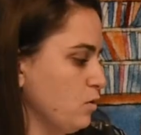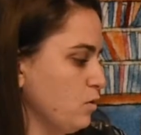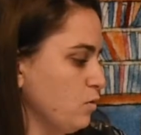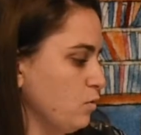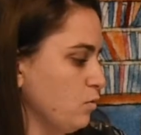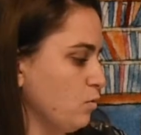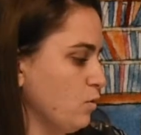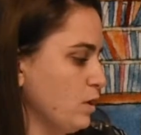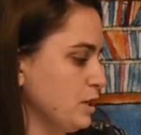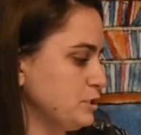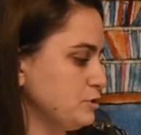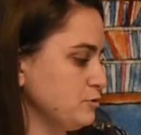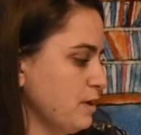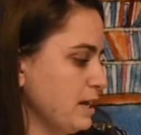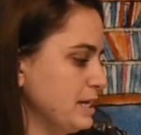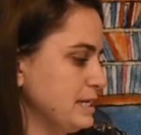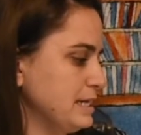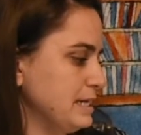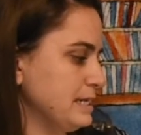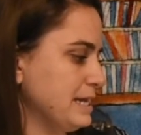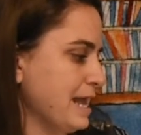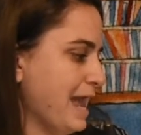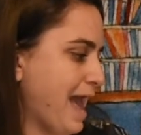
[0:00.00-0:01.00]
what do I
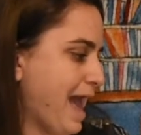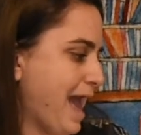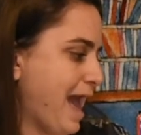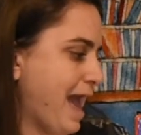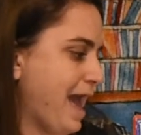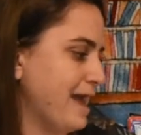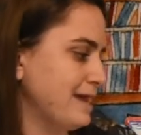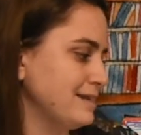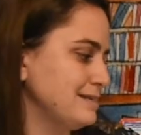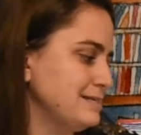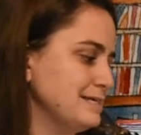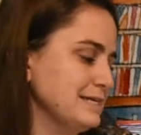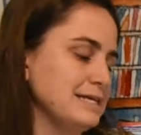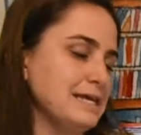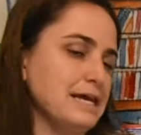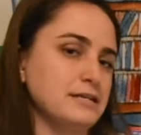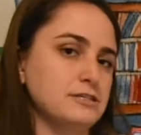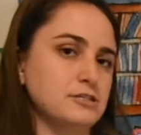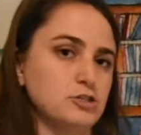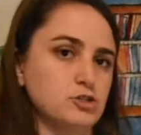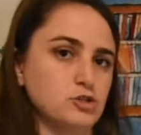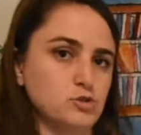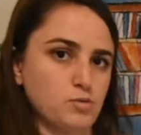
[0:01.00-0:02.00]
need to add to
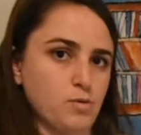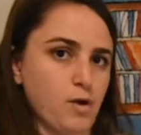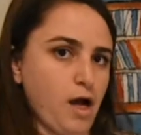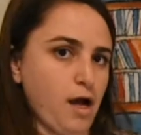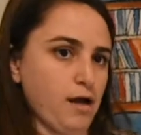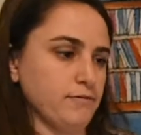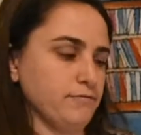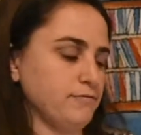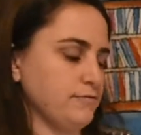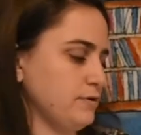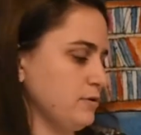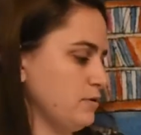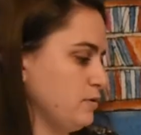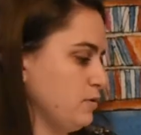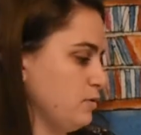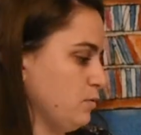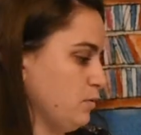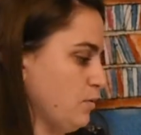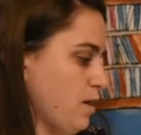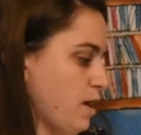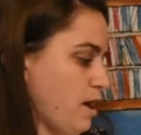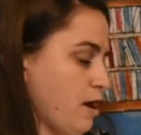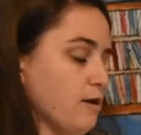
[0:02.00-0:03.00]
get to 12?
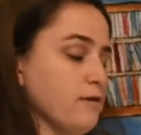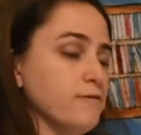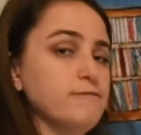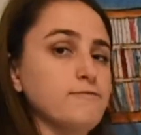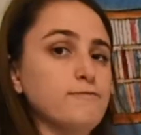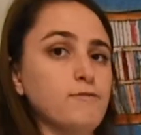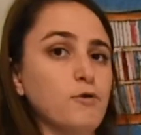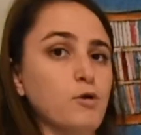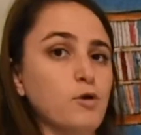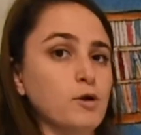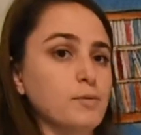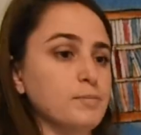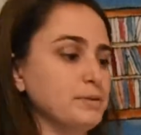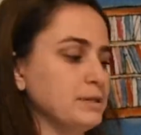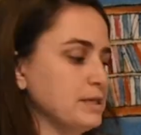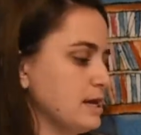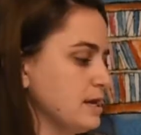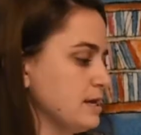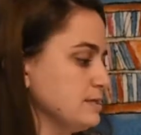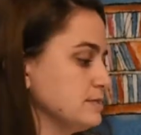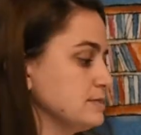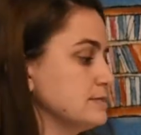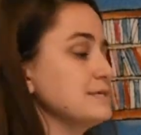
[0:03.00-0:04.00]
Well, 4
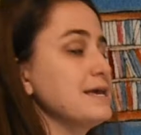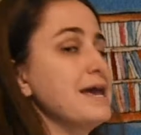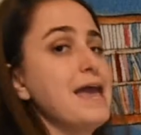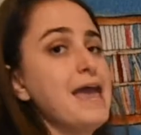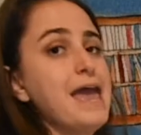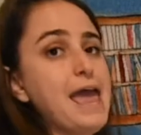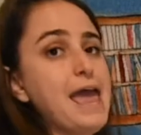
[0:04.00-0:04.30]
plus